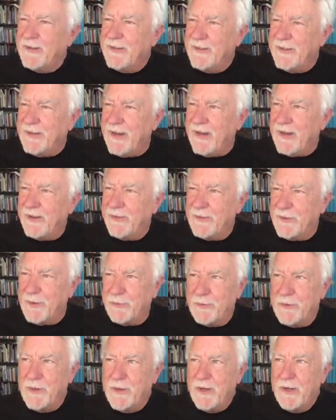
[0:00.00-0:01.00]
Yeah,
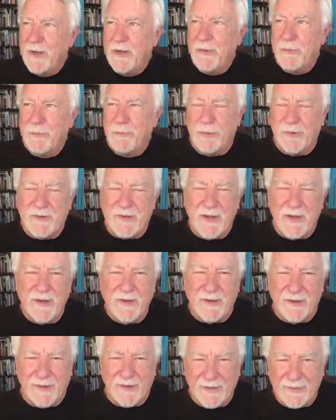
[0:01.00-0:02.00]
the
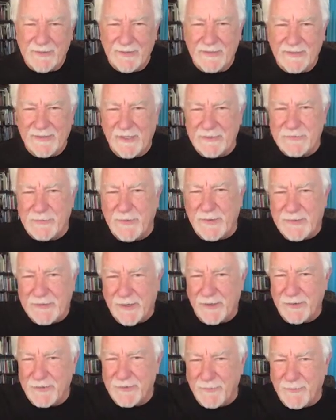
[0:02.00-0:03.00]
pretendant. I think that's what he
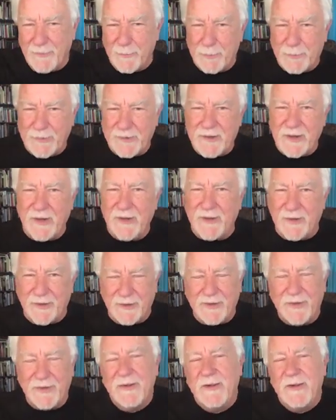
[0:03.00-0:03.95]
calls him, the pretendant,